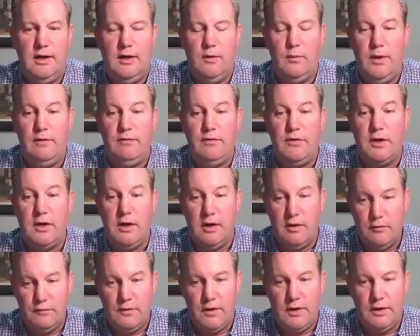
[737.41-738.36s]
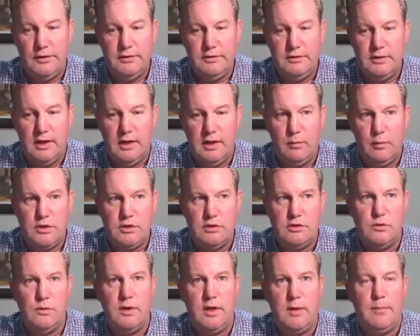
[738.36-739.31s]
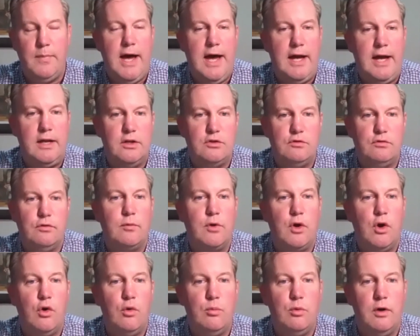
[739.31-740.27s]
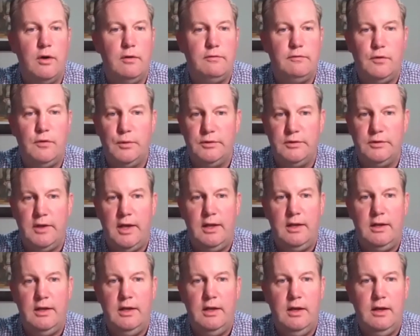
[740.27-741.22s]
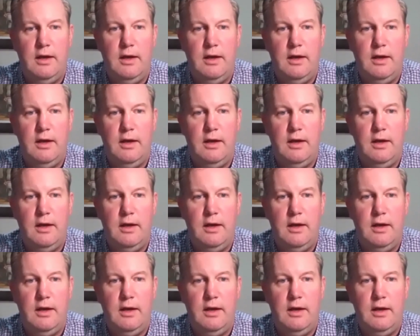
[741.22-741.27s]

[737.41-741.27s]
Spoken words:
We have the Golf Vault, which is doing a package from Cobra, full set,